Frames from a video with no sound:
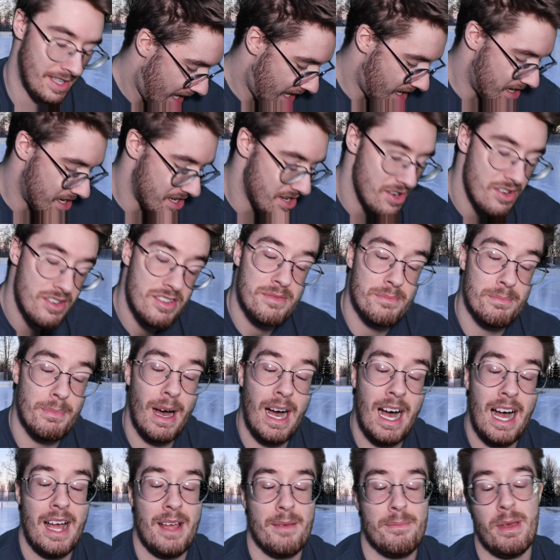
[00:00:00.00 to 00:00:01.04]
And here's
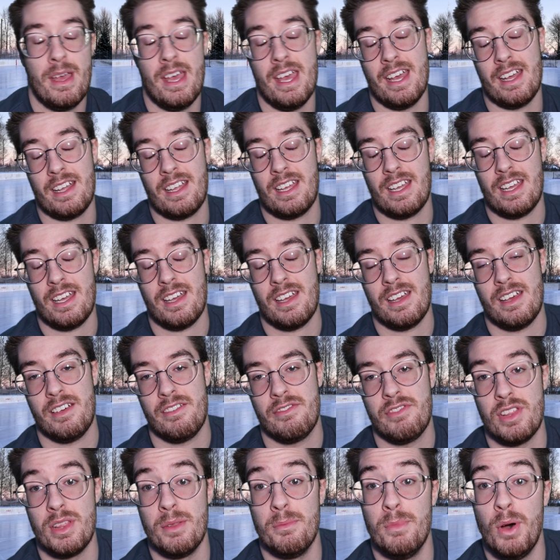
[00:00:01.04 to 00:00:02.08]
my pick
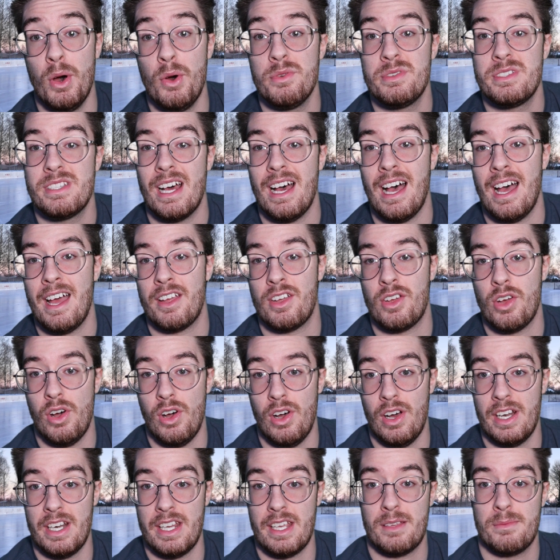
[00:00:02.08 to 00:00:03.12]
for the most
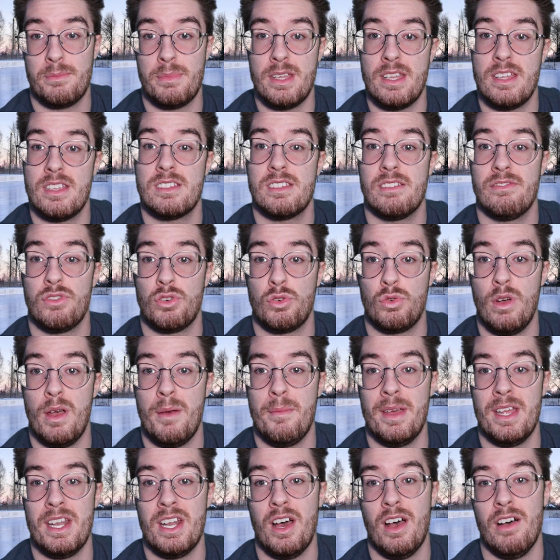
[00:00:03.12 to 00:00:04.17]
iconic piece of
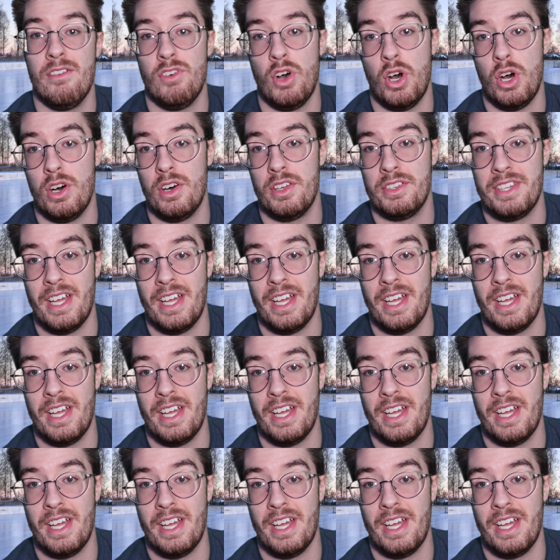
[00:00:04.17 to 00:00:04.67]
equipment of all